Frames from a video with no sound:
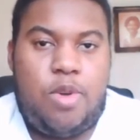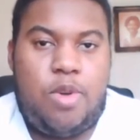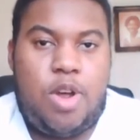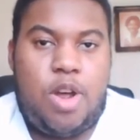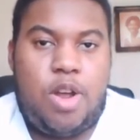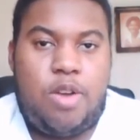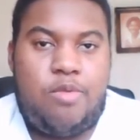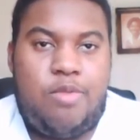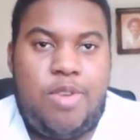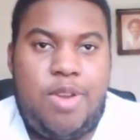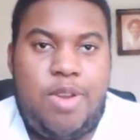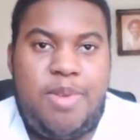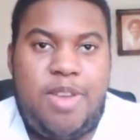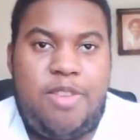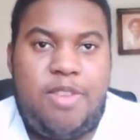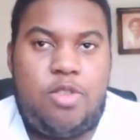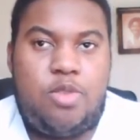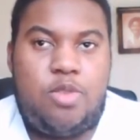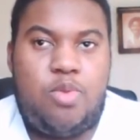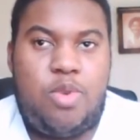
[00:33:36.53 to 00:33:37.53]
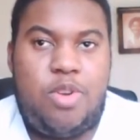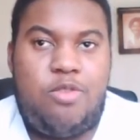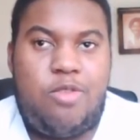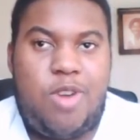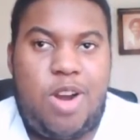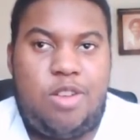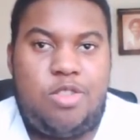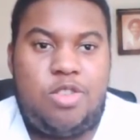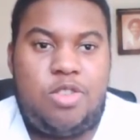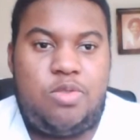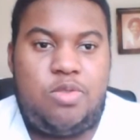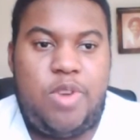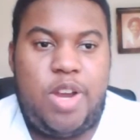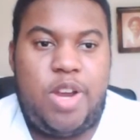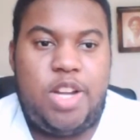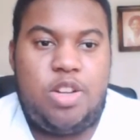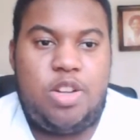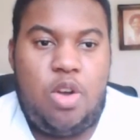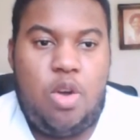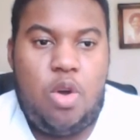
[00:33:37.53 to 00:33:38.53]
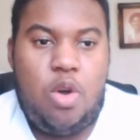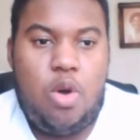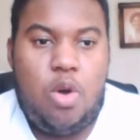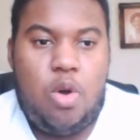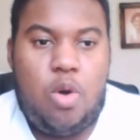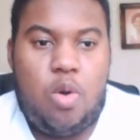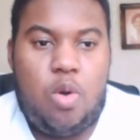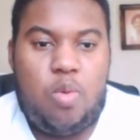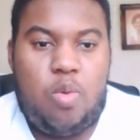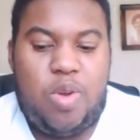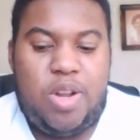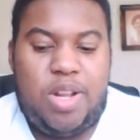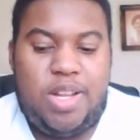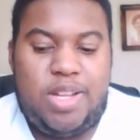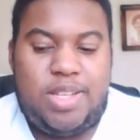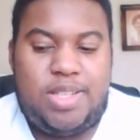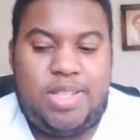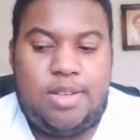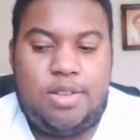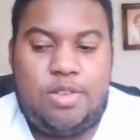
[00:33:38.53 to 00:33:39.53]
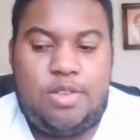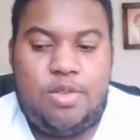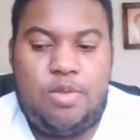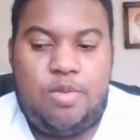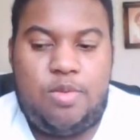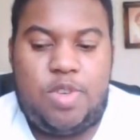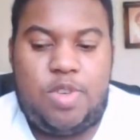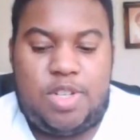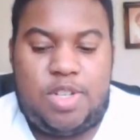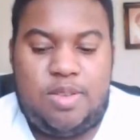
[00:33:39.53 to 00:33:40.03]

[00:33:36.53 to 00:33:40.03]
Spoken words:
repeat for 24 hours straight, or will I listen to